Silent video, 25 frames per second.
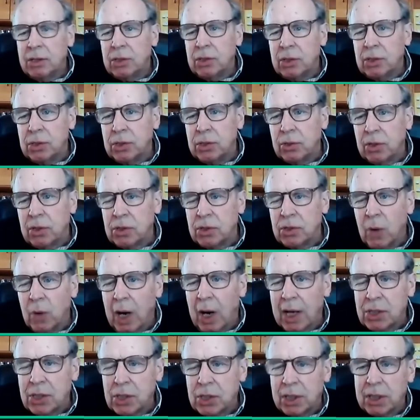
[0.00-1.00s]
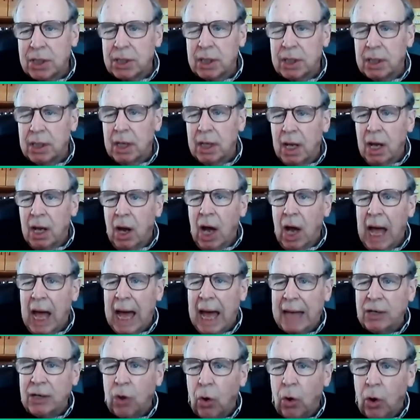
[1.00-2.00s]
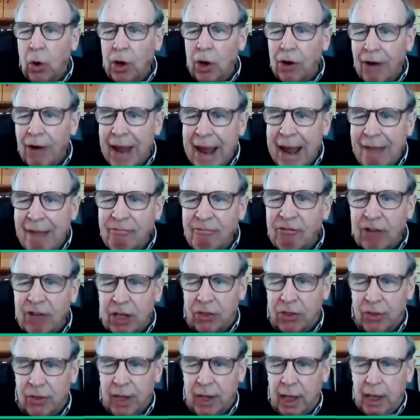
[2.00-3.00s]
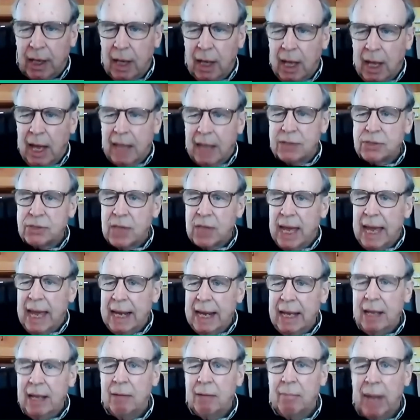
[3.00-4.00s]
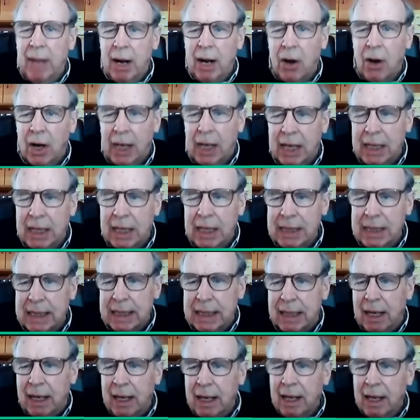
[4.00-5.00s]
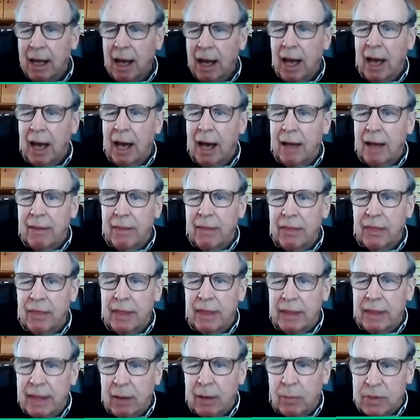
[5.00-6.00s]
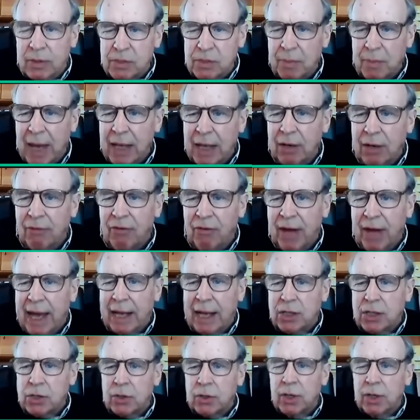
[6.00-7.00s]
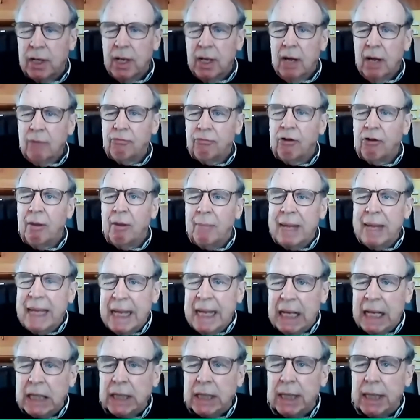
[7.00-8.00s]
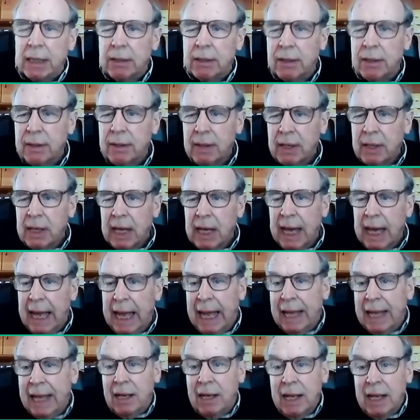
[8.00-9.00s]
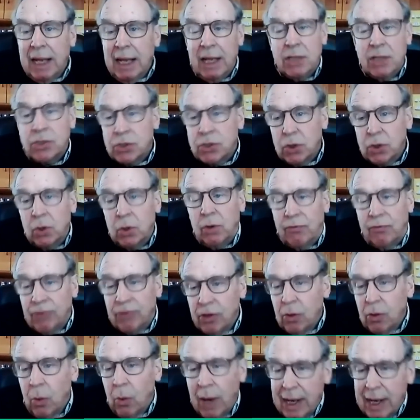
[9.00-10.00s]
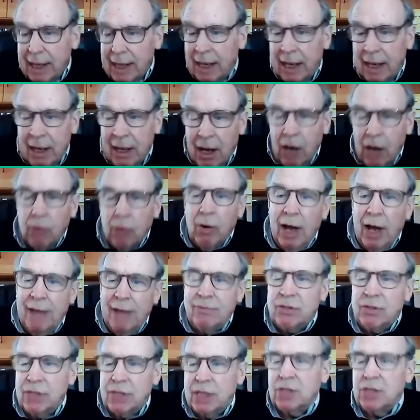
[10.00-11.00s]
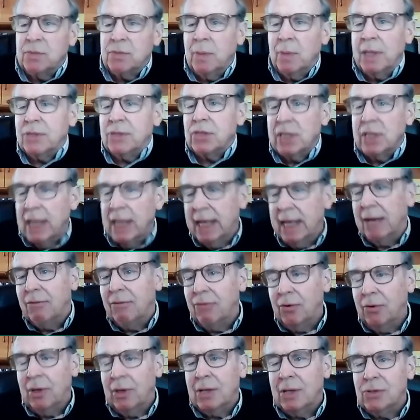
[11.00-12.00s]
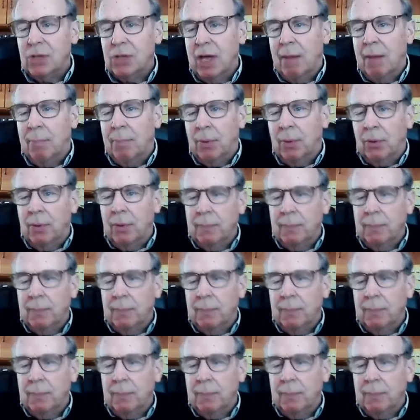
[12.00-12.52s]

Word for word: George Washington had to order everything, as any American did uh, that, that, was manufactured from England. And his suit for the wedding arrived six months late, for example.